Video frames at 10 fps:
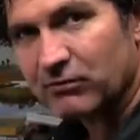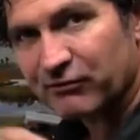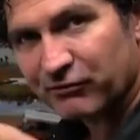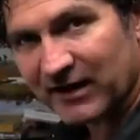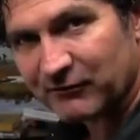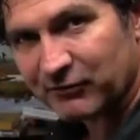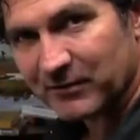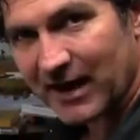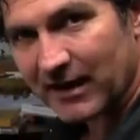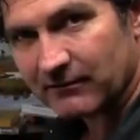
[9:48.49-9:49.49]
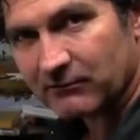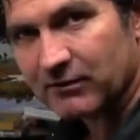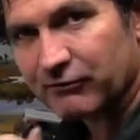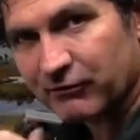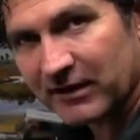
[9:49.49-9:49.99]
Refrain from that.
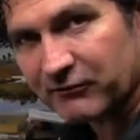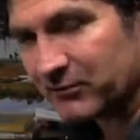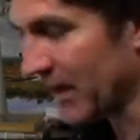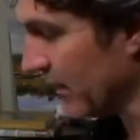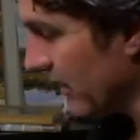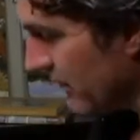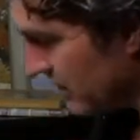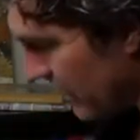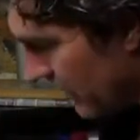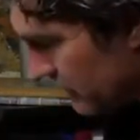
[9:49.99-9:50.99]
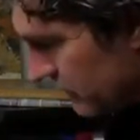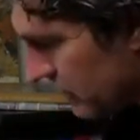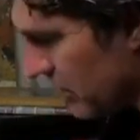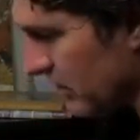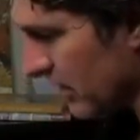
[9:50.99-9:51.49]
Refrain from that.
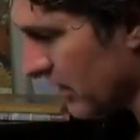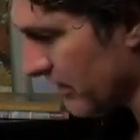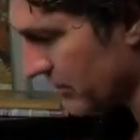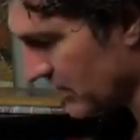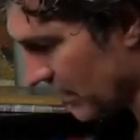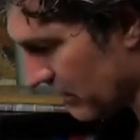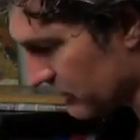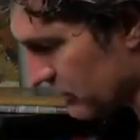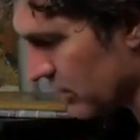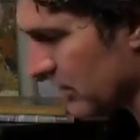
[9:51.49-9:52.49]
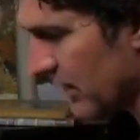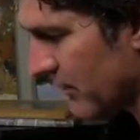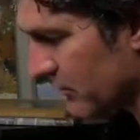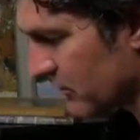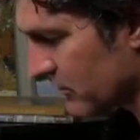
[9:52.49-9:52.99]
Downstroke
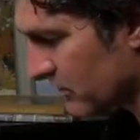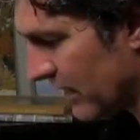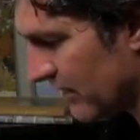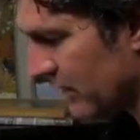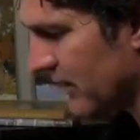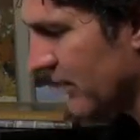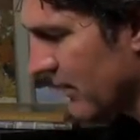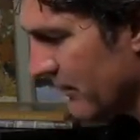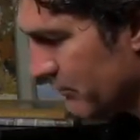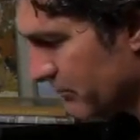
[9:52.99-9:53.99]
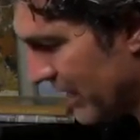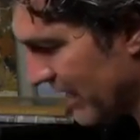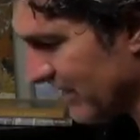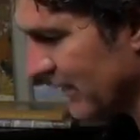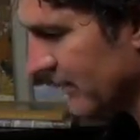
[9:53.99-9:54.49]
up, slightly
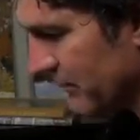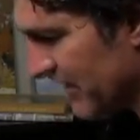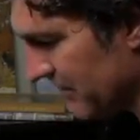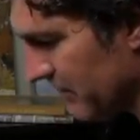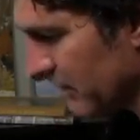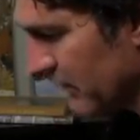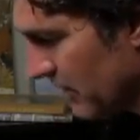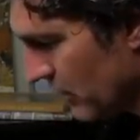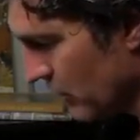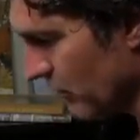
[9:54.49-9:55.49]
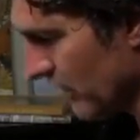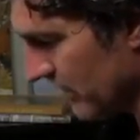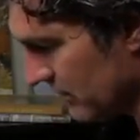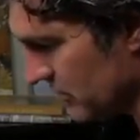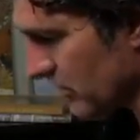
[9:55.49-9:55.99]
petting the paper
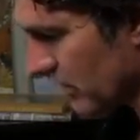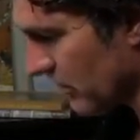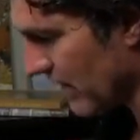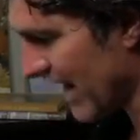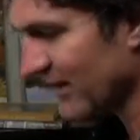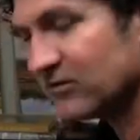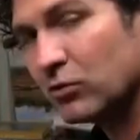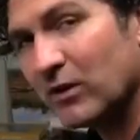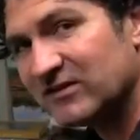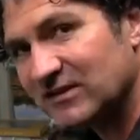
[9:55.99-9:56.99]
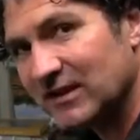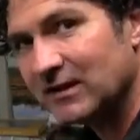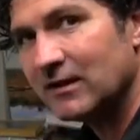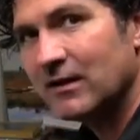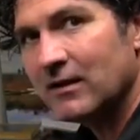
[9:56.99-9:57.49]
with the charcoal and
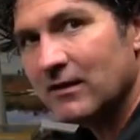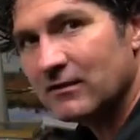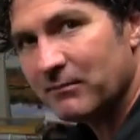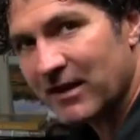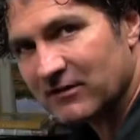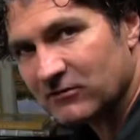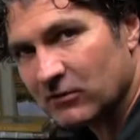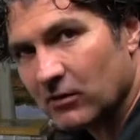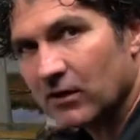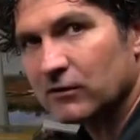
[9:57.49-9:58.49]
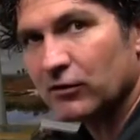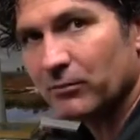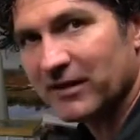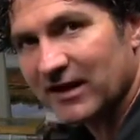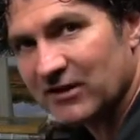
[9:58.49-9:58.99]
twisting the pencil a
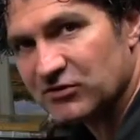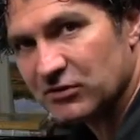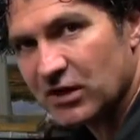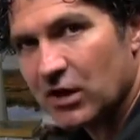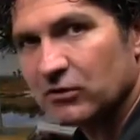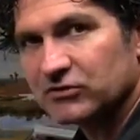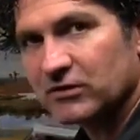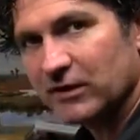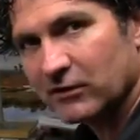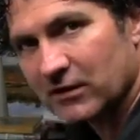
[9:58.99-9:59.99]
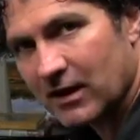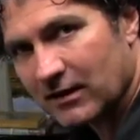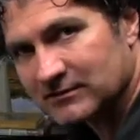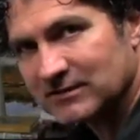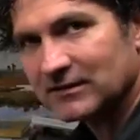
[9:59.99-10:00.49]
little bit as you go so that you're
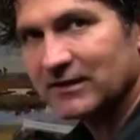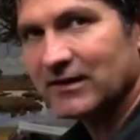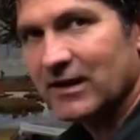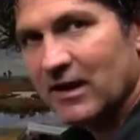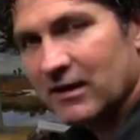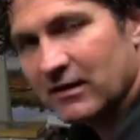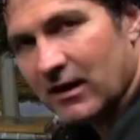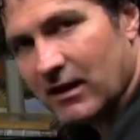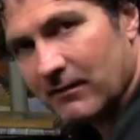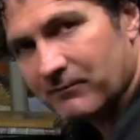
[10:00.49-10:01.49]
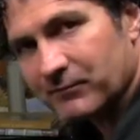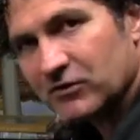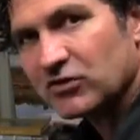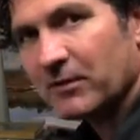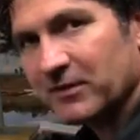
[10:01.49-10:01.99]
constantly
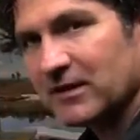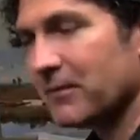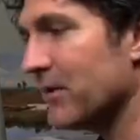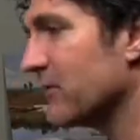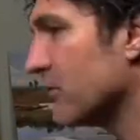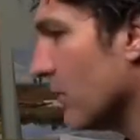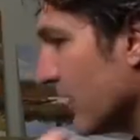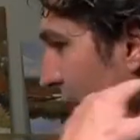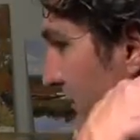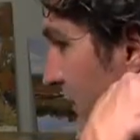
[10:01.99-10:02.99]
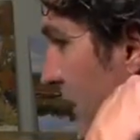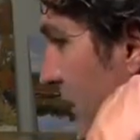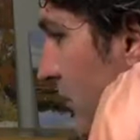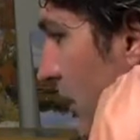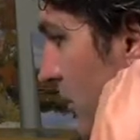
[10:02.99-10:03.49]
sharpening that pencil, okay?
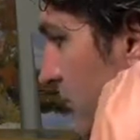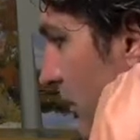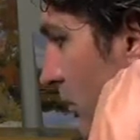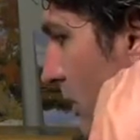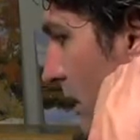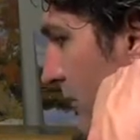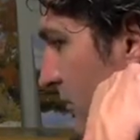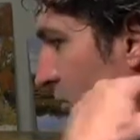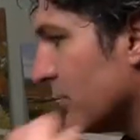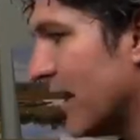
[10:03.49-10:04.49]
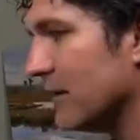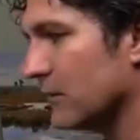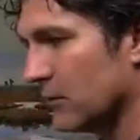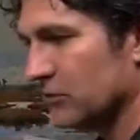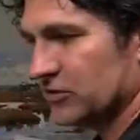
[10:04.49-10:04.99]
You also want to create
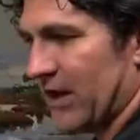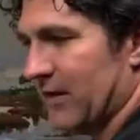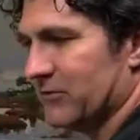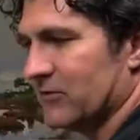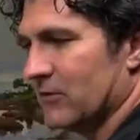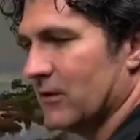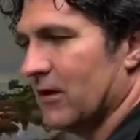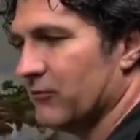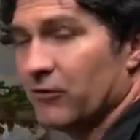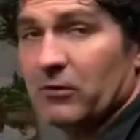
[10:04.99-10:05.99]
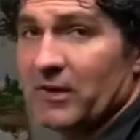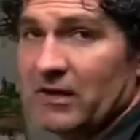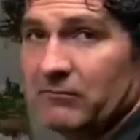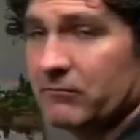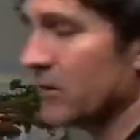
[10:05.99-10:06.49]
little shapes and fill them
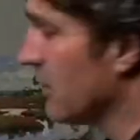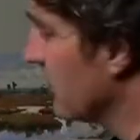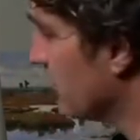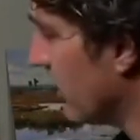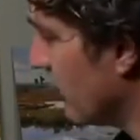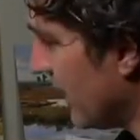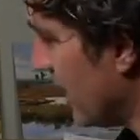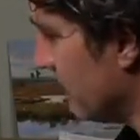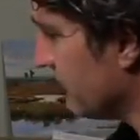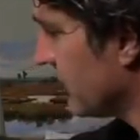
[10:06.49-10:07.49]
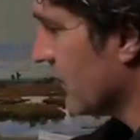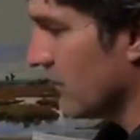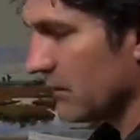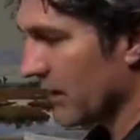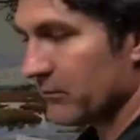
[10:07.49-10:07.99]
in. So again,
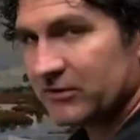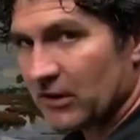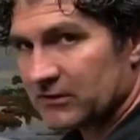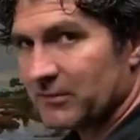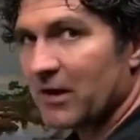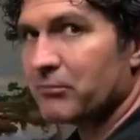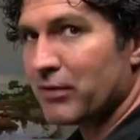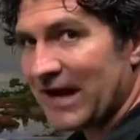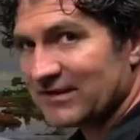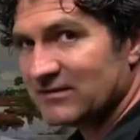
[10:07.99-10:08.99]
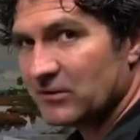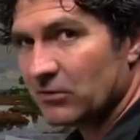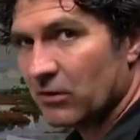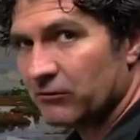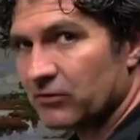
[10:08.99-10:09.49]
like we talked about, practicing
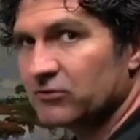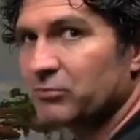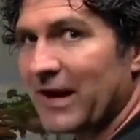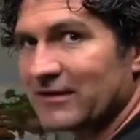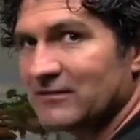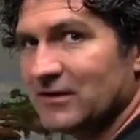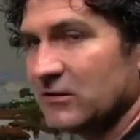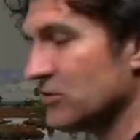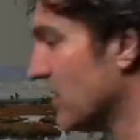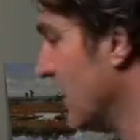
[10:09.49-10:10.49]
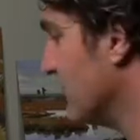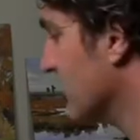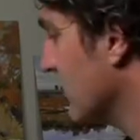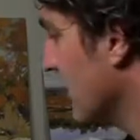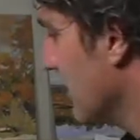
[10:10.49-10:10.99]
your ovals, practicing your shapes.